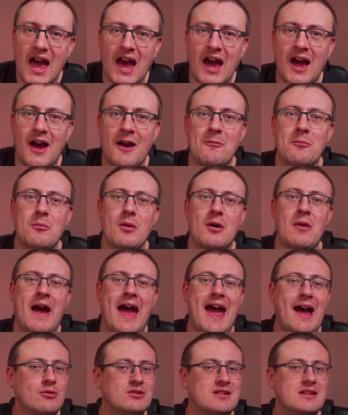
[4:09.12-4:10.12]
um,
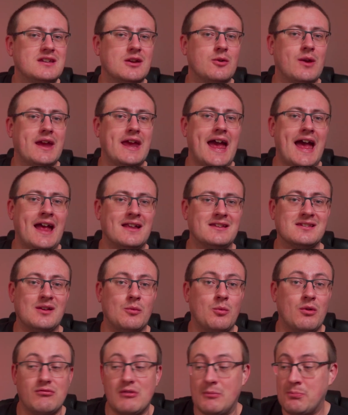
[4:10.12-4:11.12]
how to do it and
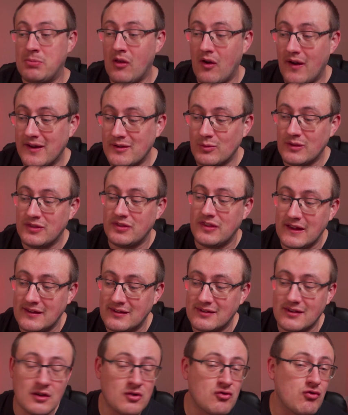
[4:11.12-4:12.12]
someone replied with
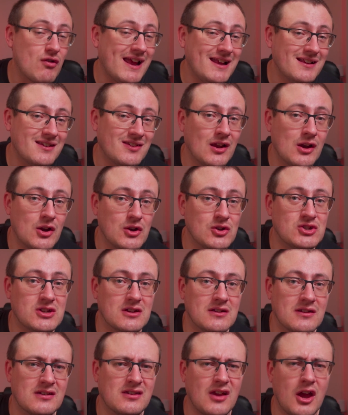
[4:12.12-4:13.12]
this great
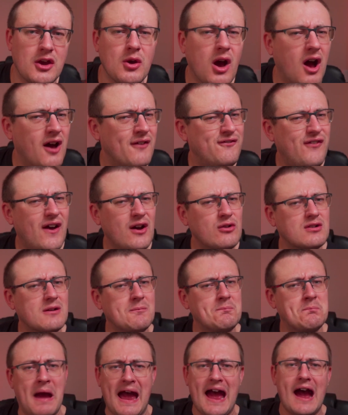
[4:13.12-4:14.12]
solution so I felt
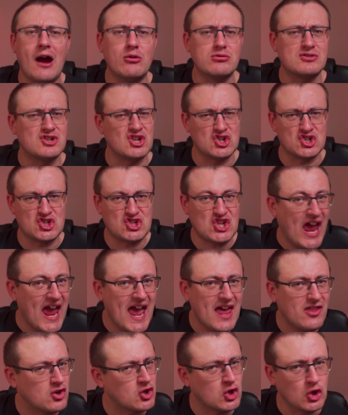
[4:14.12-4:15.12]
compelled to
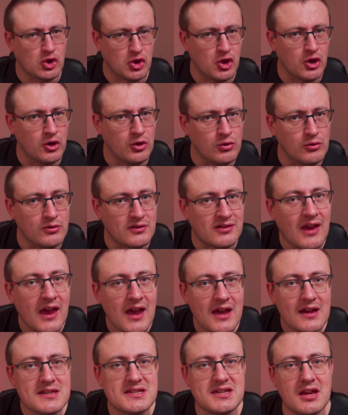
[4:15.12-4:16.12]
share the good news
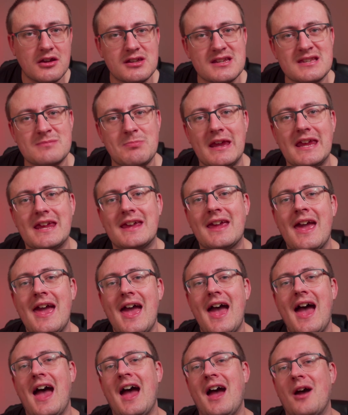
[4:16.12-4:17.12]
so to speak
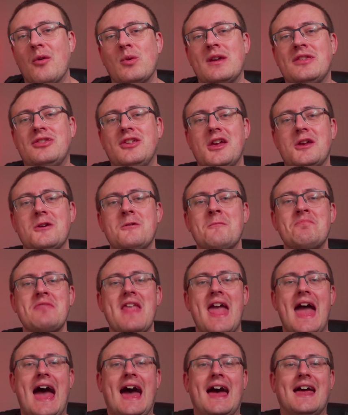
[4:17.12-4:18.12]
uh, with you
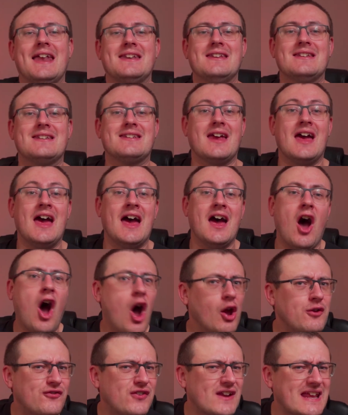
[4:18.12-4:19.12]
and uh,
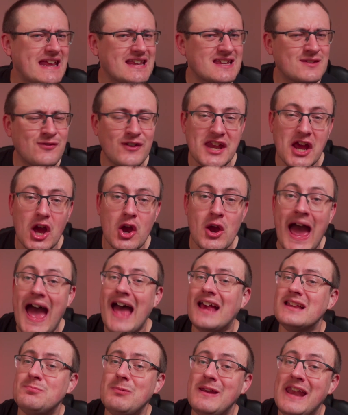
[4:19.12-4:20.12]
hopefully this video
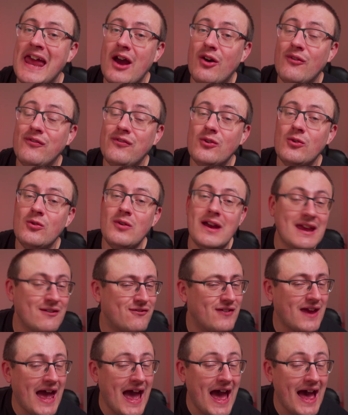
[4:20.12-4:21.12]
has been helpful
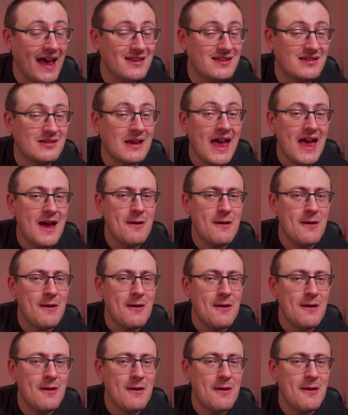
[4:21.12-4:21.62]
if it has